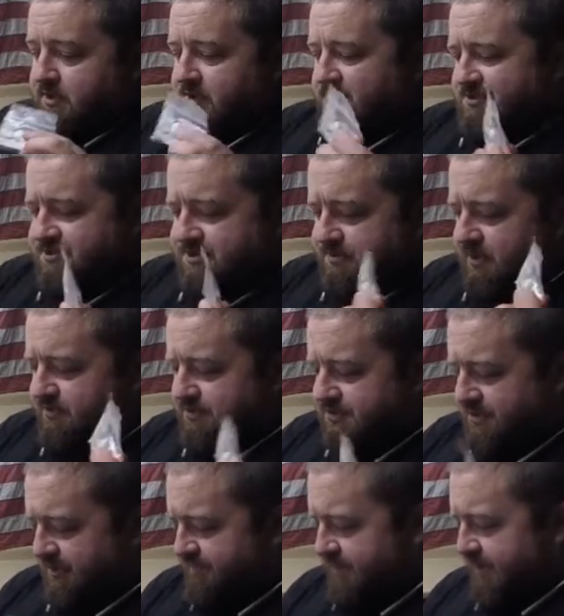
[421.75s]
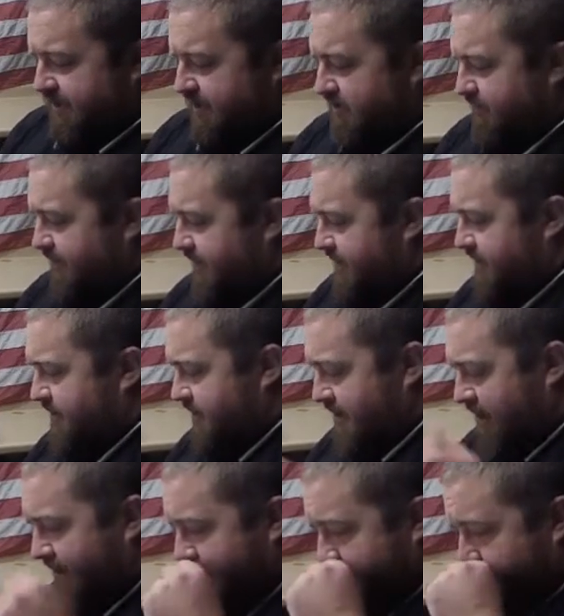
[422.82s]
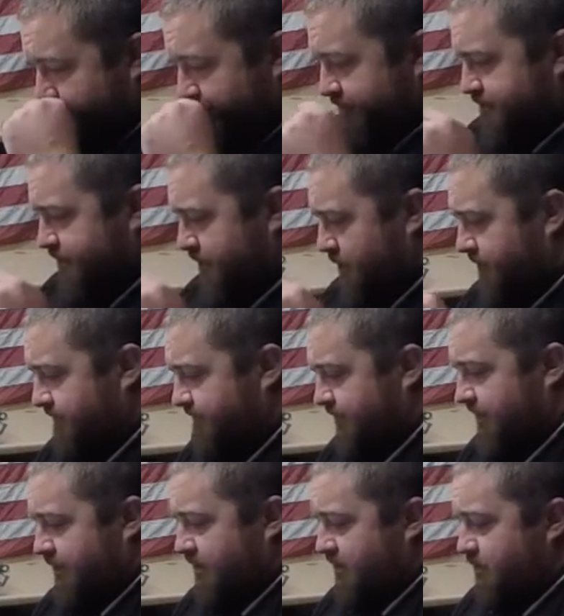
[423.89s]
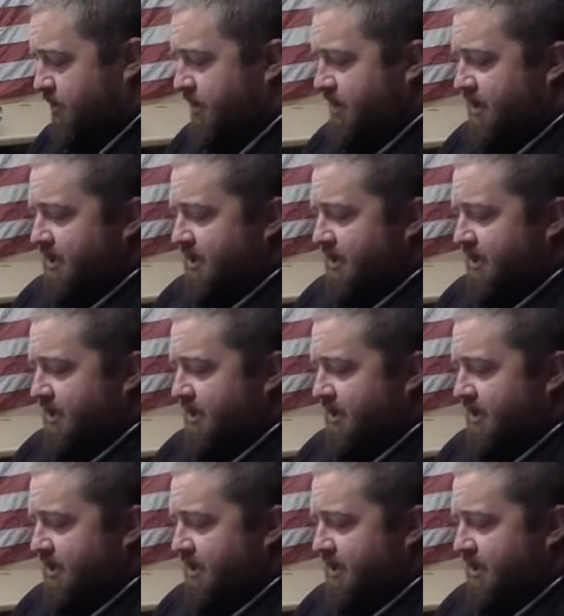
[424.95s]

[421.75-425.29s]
there's some other stuff in here that I didn't really show in the video.